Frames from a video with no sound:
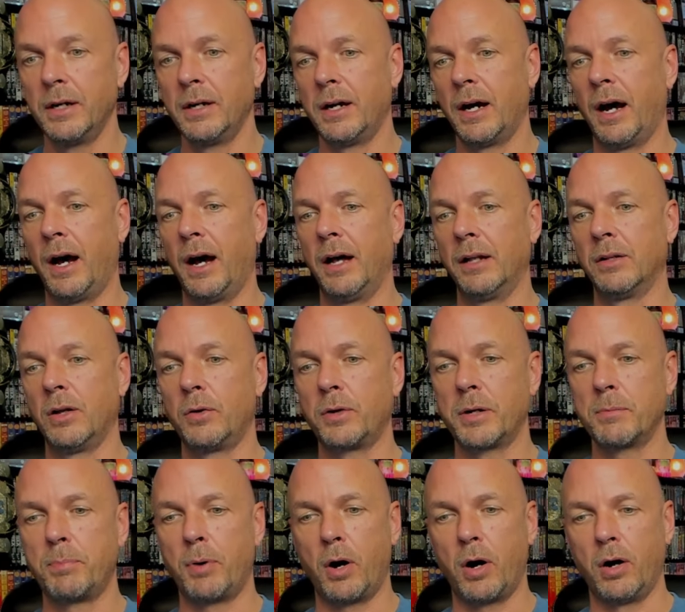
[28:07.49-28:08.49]
Logan
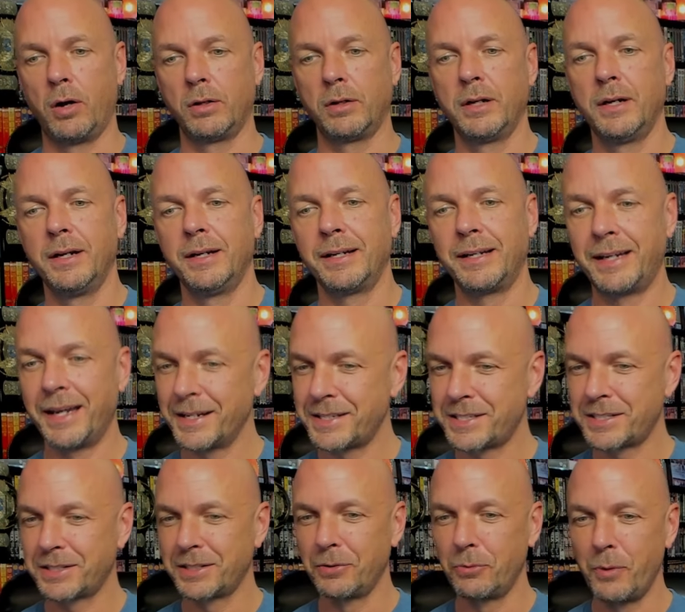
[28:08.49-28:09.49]
Paul gets
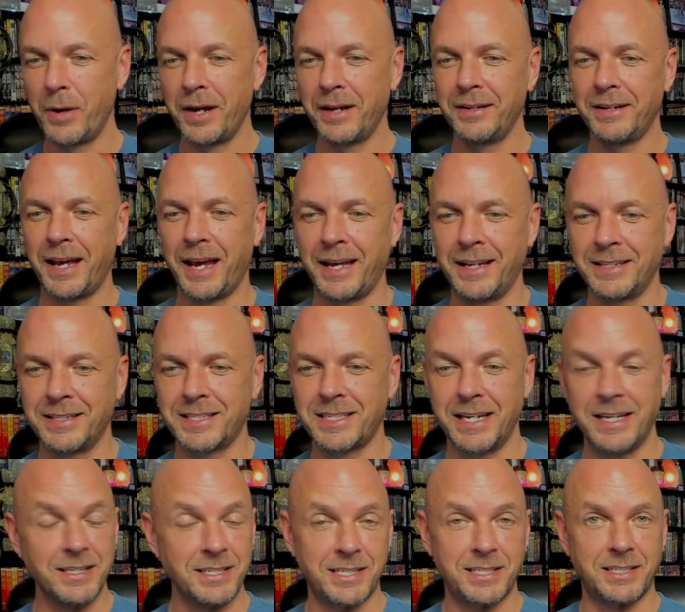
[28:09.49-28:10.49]
the win and
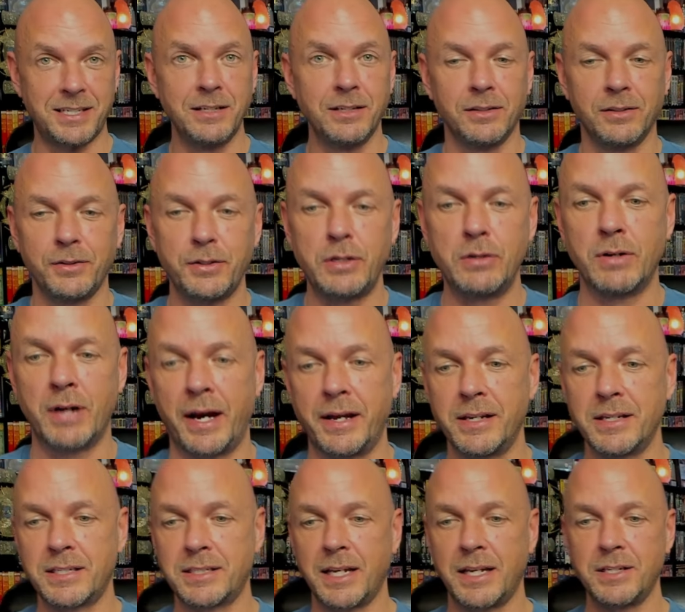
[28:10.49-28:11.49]
is still
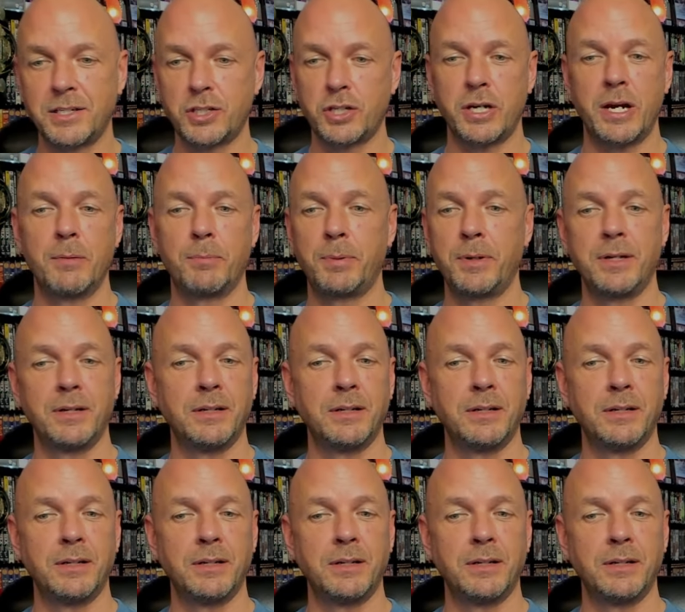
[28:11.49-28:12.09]
United States champion.